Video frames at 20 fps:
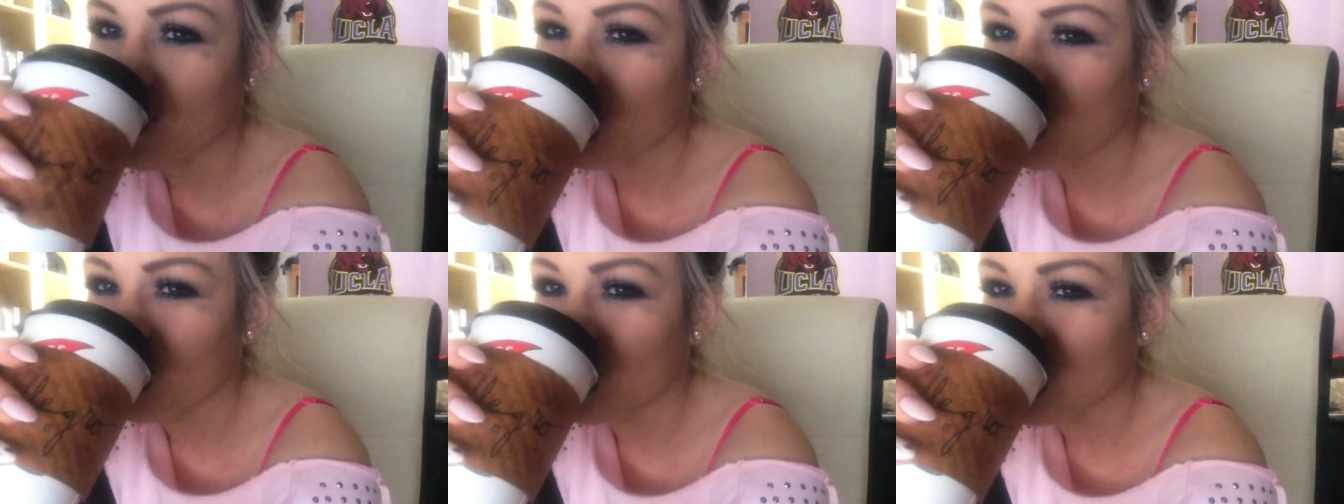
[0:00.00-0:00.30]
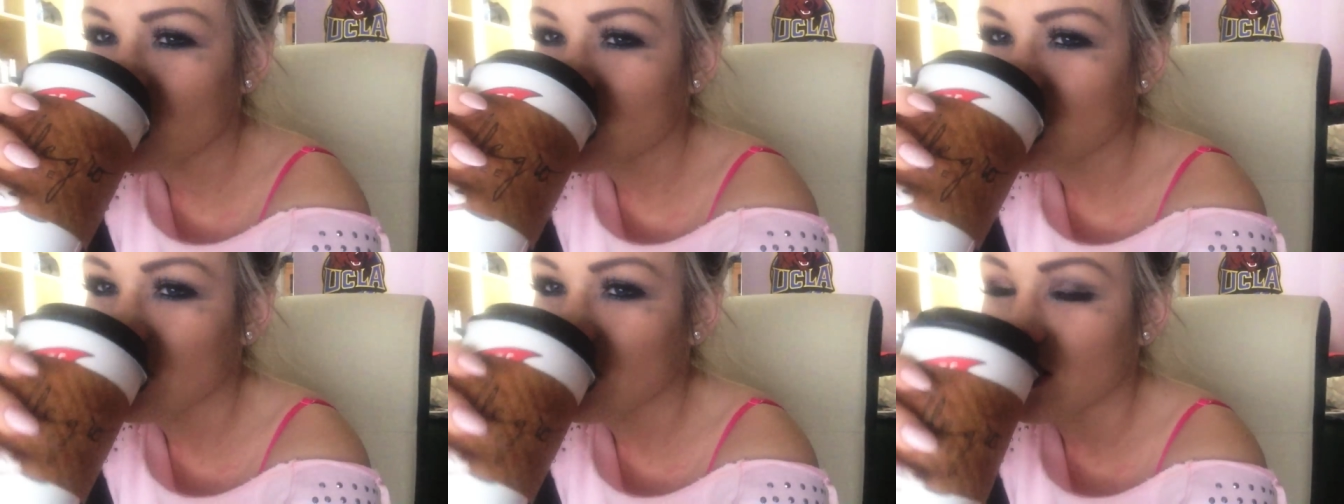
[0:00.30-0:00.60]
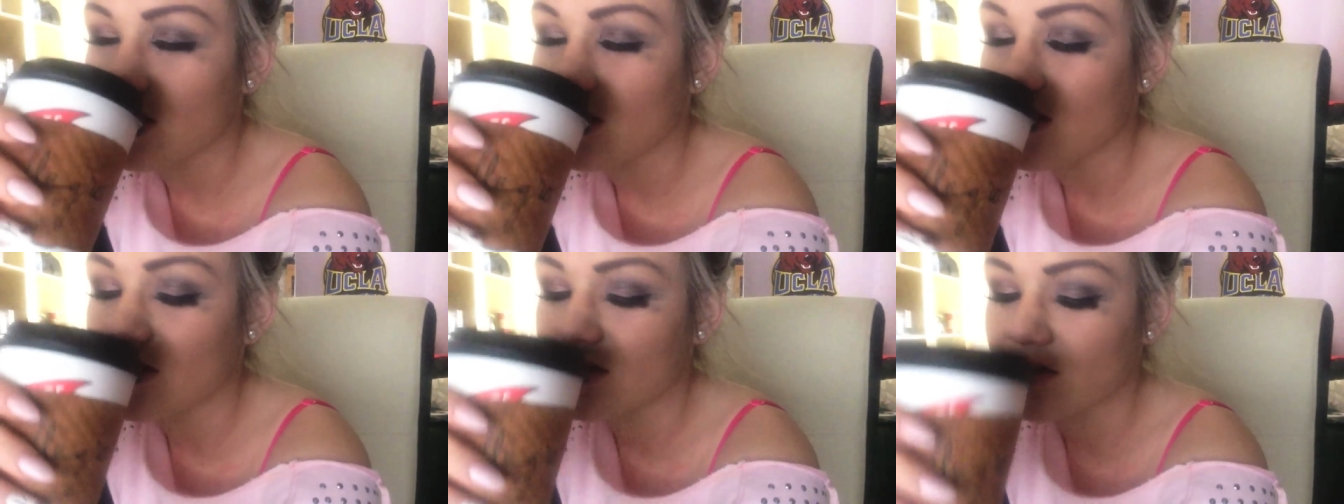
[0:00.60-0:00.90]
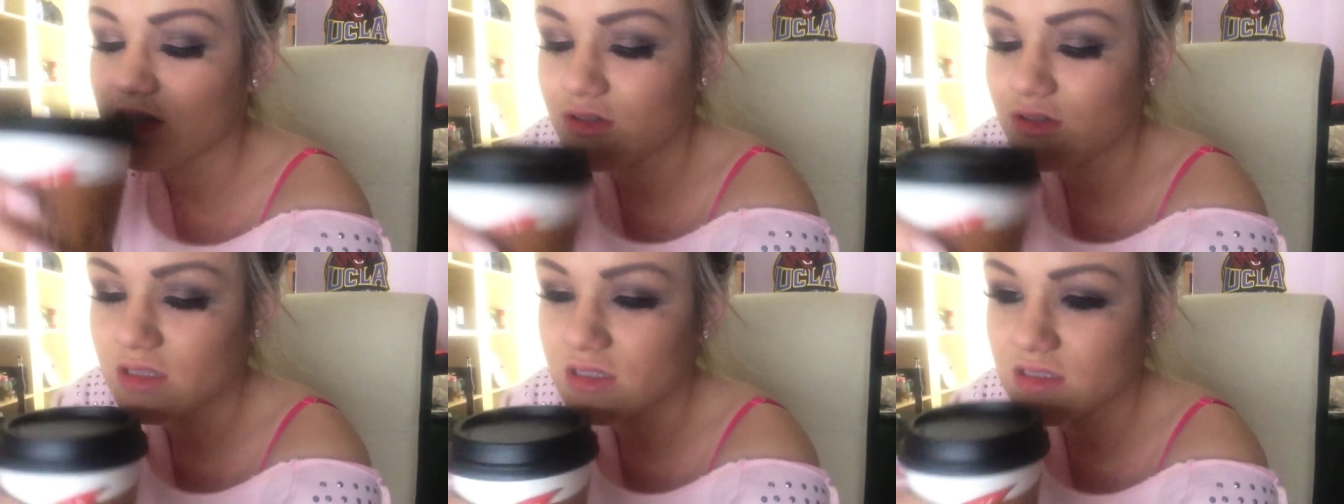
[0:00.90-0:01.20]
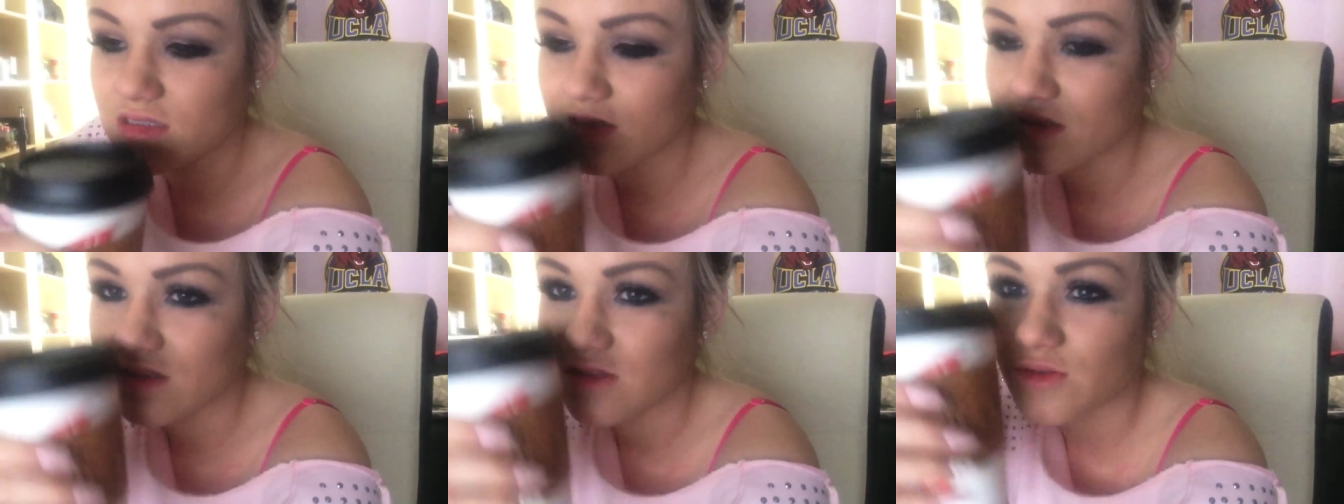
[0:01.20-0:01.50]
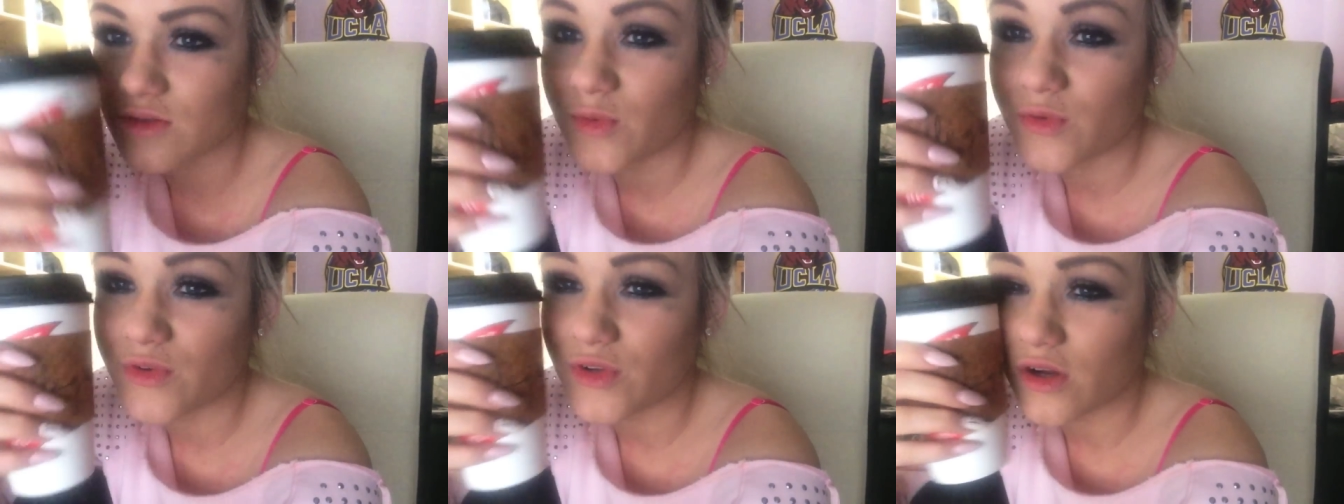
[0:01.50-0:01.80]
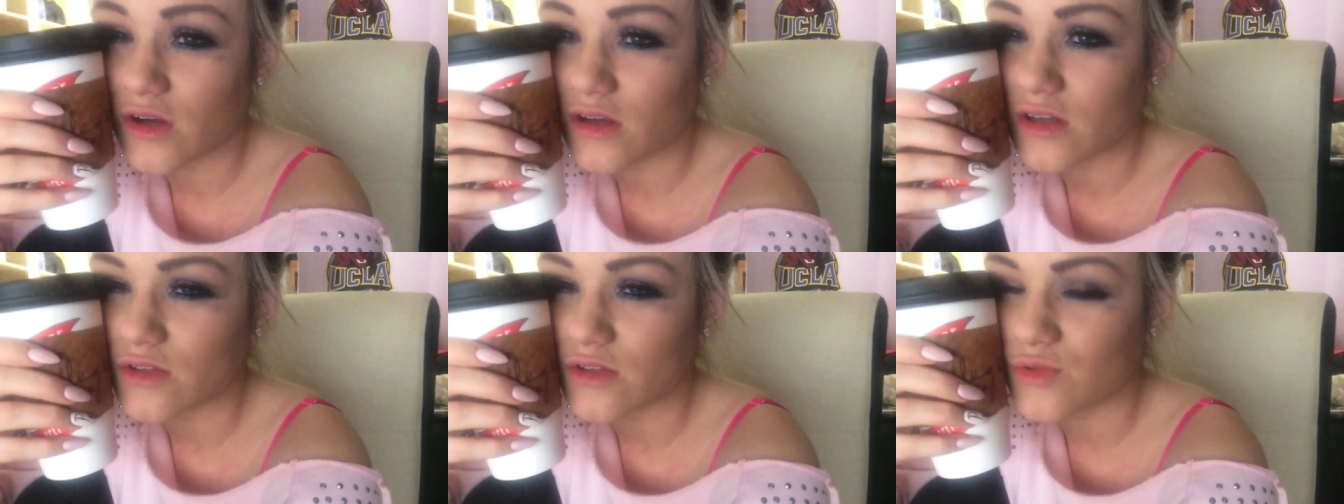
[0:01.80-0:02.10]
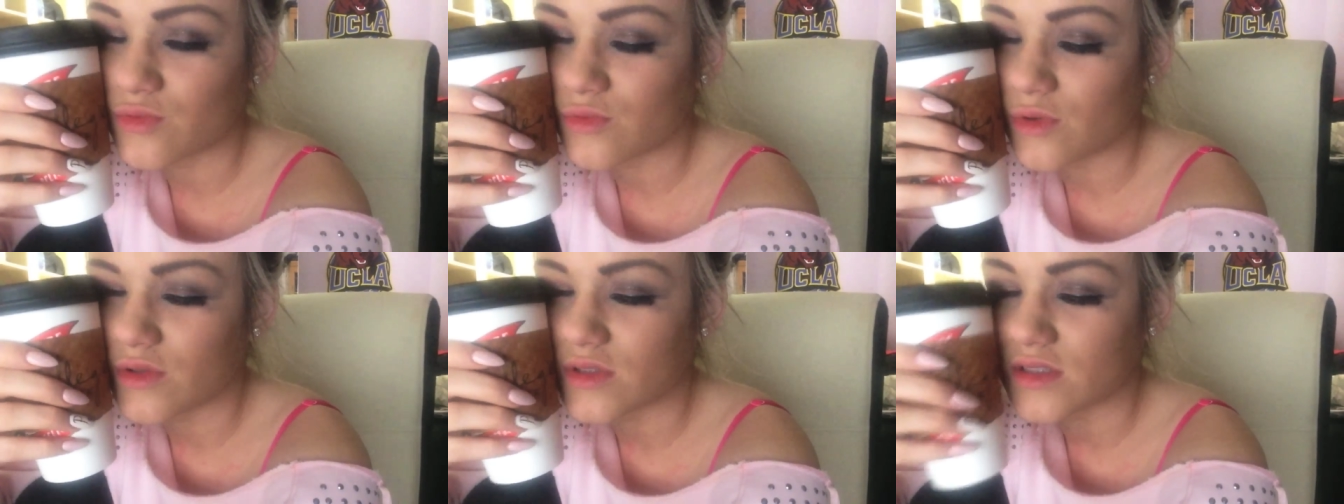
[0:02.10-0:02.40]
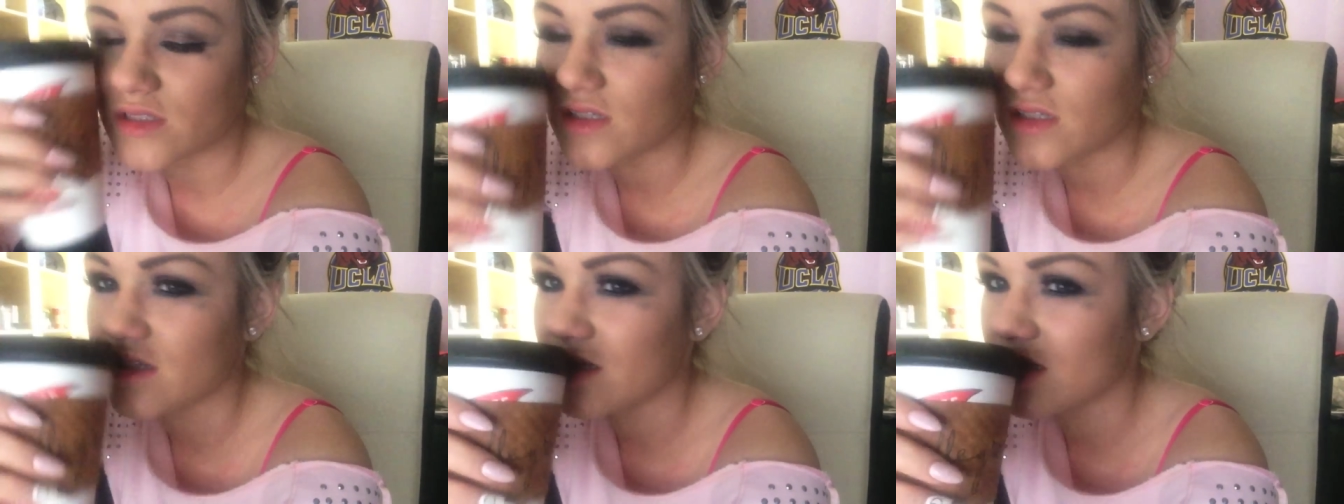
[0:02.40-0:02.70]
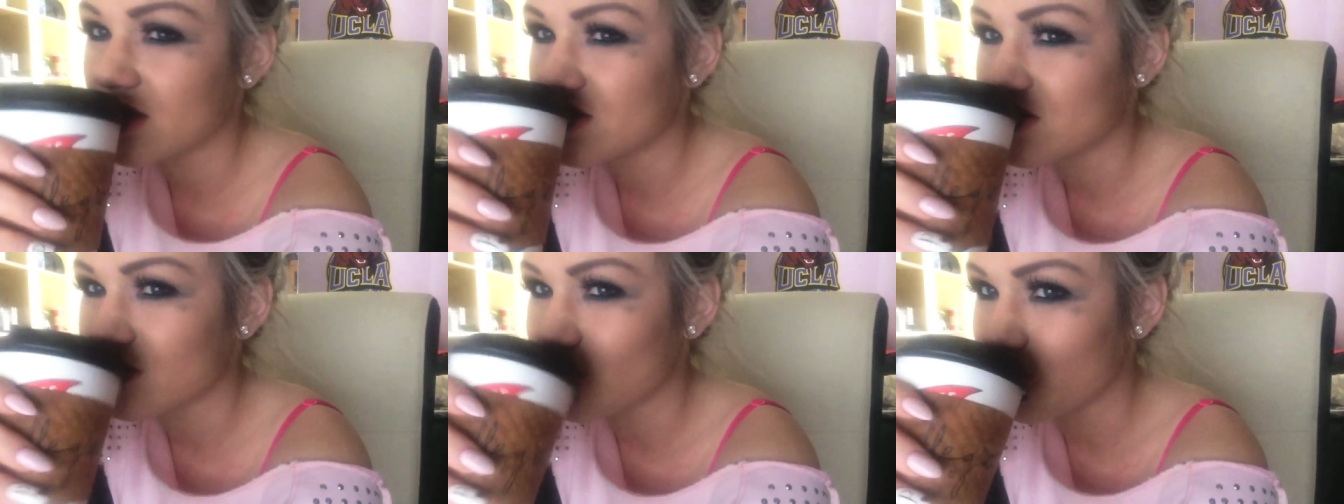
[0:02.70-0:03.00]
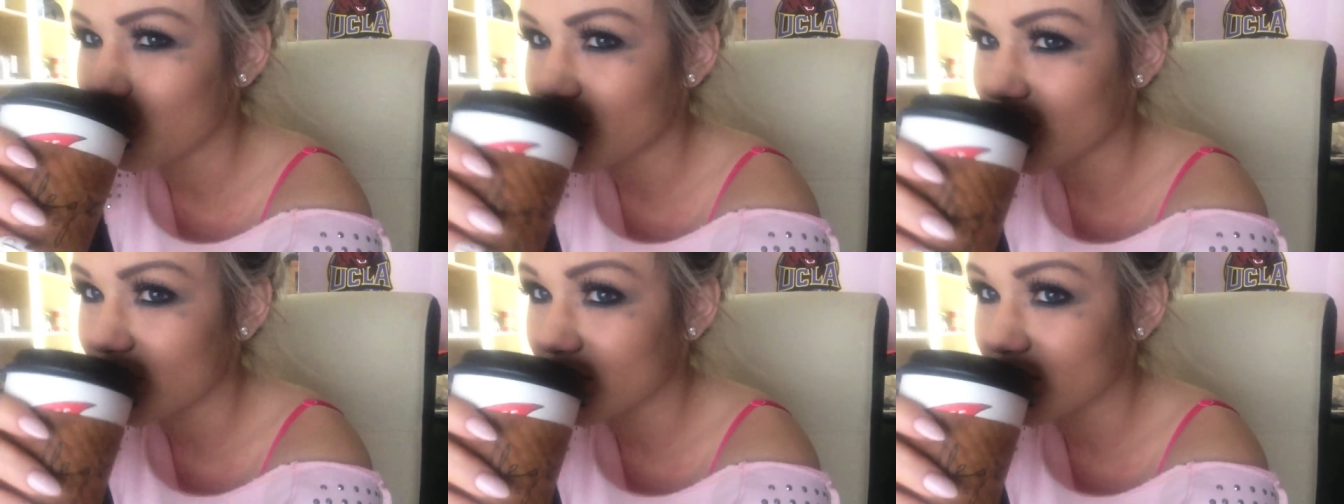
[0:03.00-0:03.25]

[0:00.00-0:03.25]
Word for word: This, this literally is the darkest roast and it tastes so bitter.